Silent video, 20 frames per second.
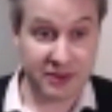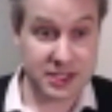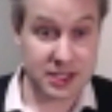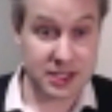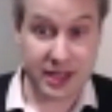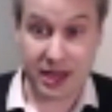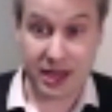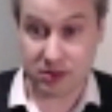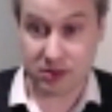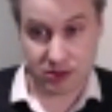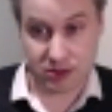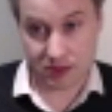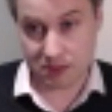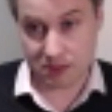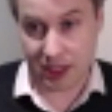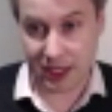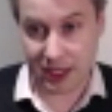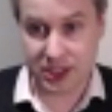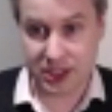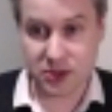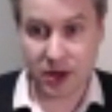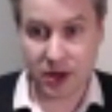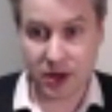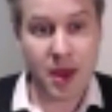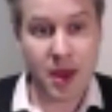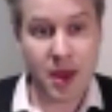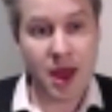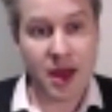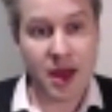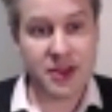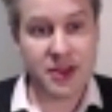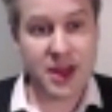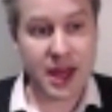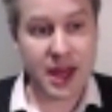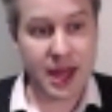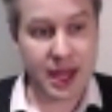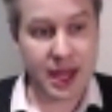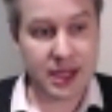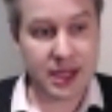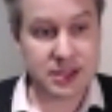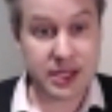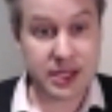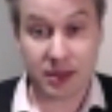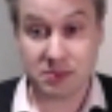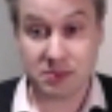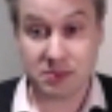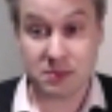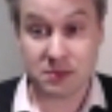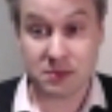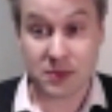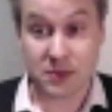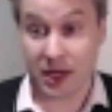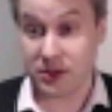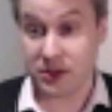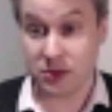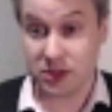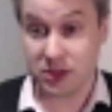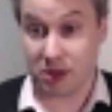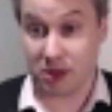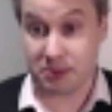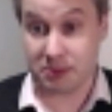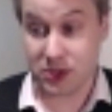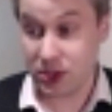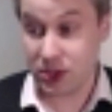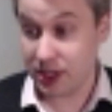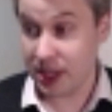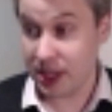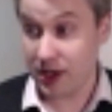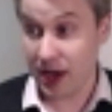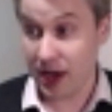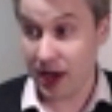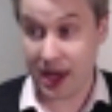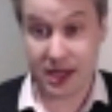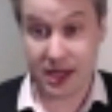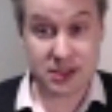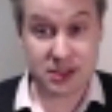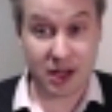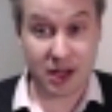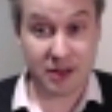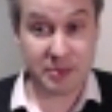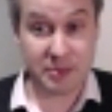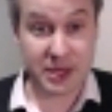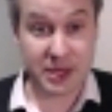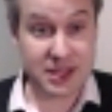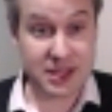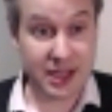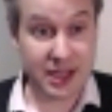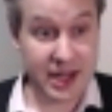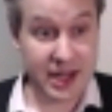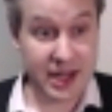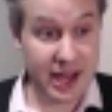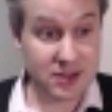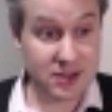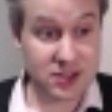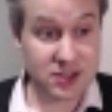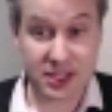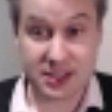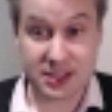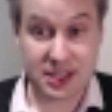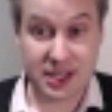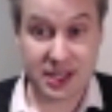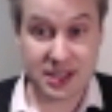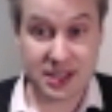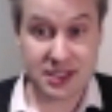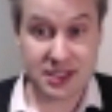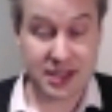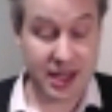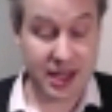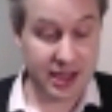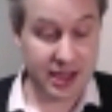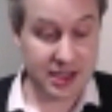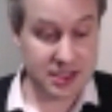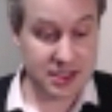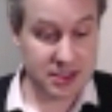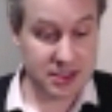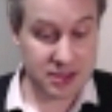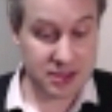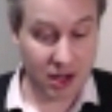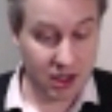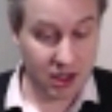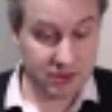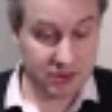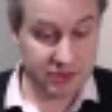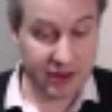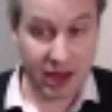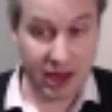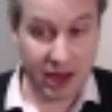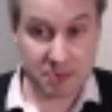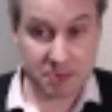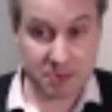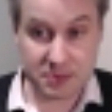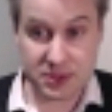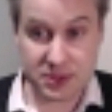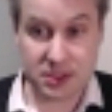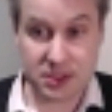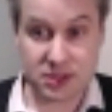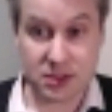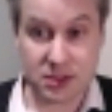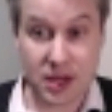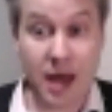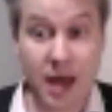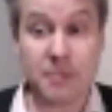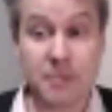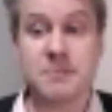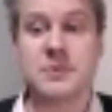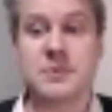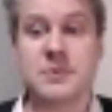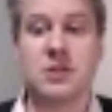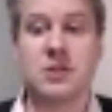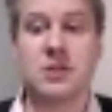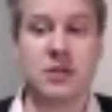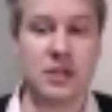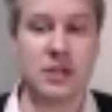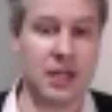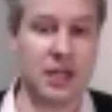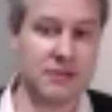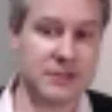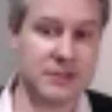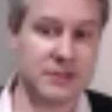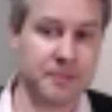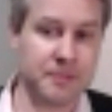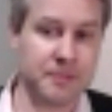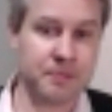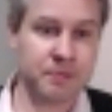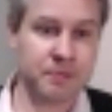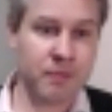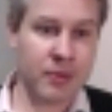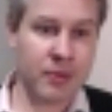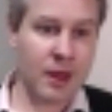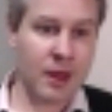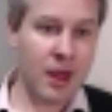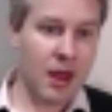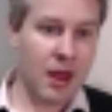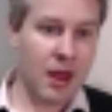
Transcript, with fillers: there, I was a lecturer there, and um, I took the opportunity, and I've been there now six years, and I've abs- absolutely loved it. Mm.